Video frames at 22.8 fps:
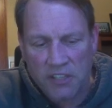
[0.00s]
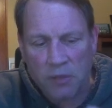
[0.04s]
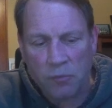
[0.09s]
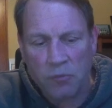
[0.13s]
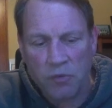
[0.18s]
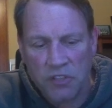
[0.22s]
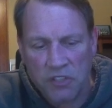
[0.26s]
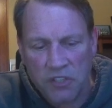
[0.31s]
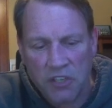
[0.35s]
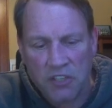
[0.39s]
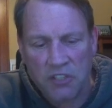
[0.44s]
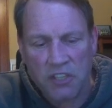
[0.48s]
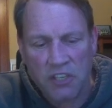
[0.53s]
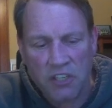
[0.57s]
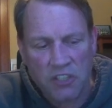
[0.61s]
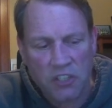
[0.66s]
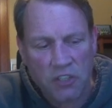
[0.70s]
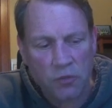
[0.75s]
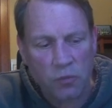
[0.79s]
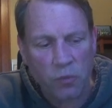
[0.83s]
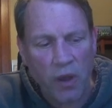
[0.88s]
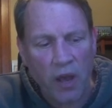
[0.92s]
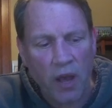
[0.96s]
some
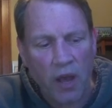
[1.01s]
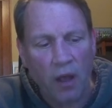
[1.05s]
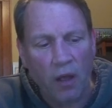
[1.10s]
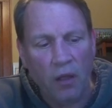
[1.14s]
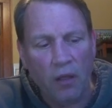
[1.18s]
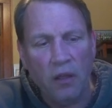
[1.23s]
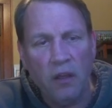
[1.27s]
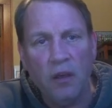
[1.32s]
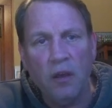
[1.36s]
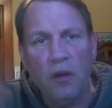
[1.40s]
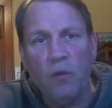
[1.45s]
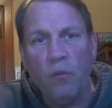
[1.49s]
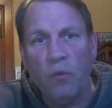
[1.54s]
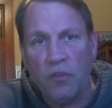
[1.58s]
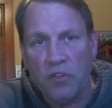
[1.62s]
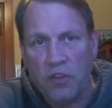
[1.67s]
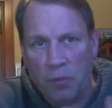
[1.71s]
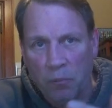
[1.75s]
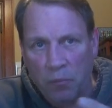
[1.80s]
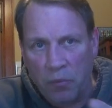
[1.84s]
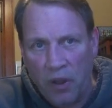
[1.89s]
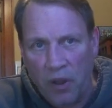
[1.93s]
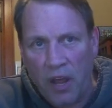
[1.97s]
resistance as well with
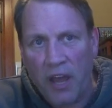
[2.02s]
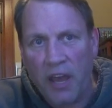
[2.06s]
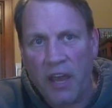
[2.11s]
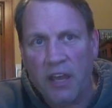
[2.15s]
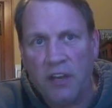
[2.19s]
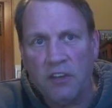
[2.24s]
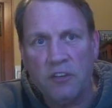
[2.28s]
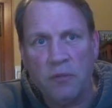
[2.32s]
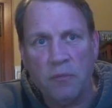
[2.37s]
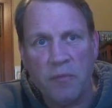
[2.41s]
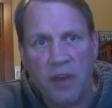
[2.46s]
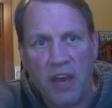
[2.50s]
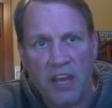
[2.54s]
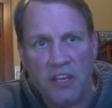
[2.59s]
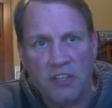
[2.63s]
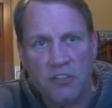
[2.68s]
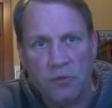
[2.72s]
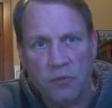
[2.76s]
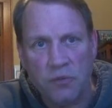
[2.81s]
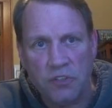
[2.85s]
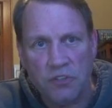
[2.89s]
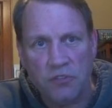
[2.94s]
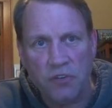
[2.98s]
complying to
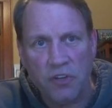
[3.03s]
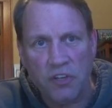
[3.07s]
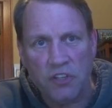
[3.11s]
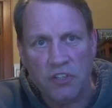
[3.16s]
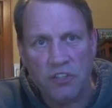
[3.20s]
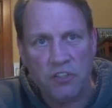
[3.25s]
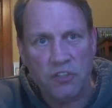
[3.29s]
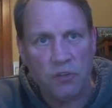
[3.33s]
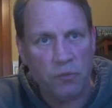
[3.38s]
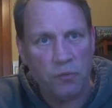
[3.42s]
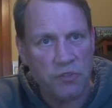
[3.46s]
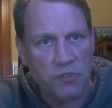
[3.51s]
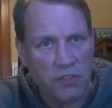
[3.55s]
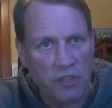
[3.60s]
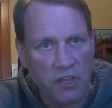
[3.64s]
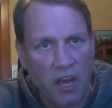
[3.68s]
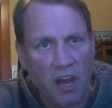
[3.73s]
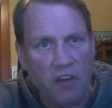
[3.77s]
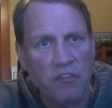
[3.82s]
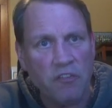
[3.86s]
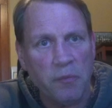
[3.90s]
mask restrictions. There was the